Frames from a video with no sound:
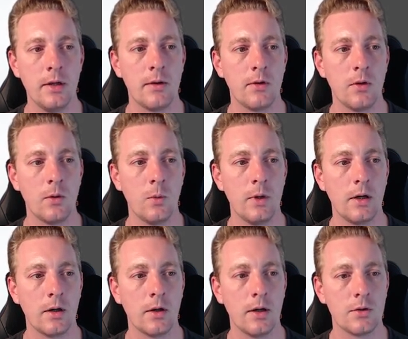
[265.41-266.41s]
So we are
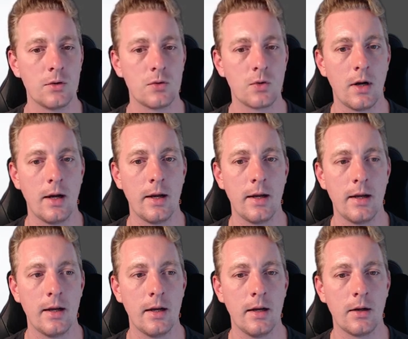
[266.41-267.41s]
going to try
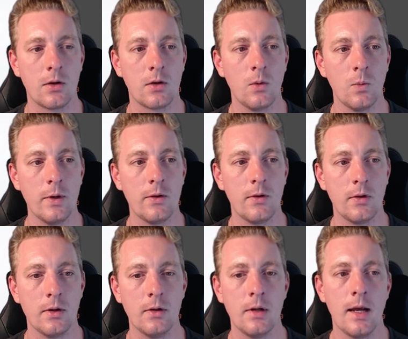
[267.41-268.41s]
a coincident,